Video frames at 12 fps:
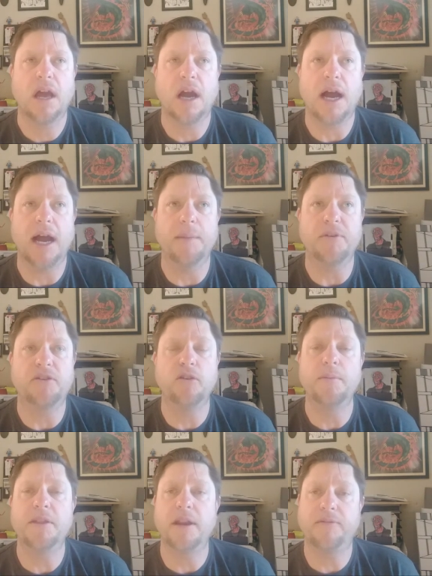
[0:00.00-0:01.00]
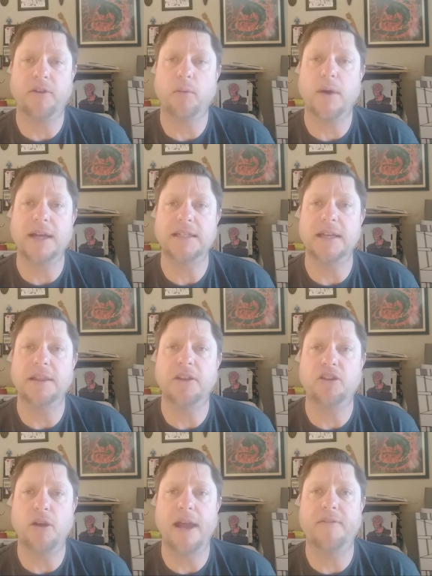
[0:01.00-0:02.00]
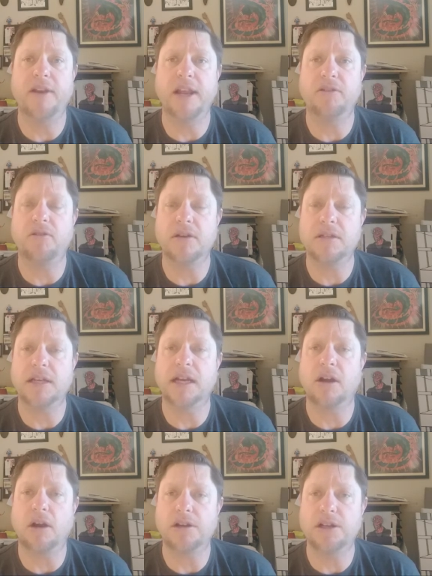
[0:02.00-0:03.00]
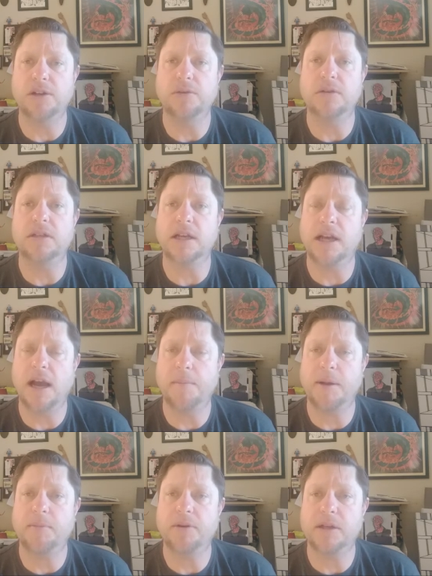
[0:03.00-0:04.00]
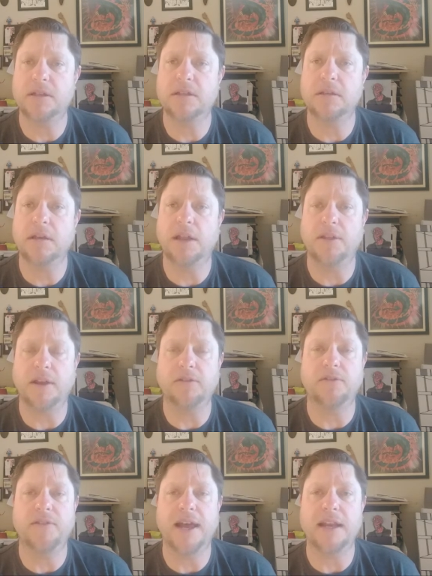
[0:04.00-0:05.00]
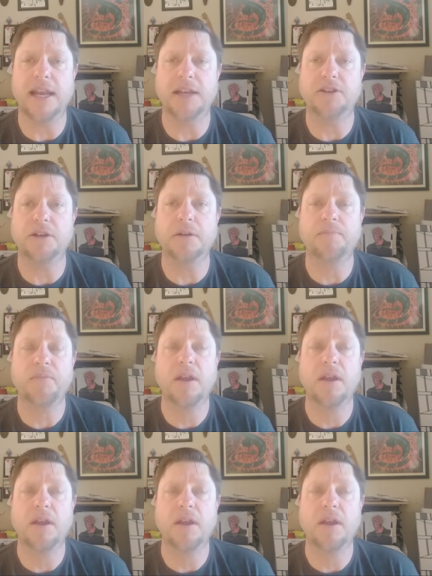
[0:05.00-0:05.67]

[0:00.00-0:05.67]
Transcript: I'm assuming that if you're watching this, you have an interest in cartoons and comic books and things of that nature.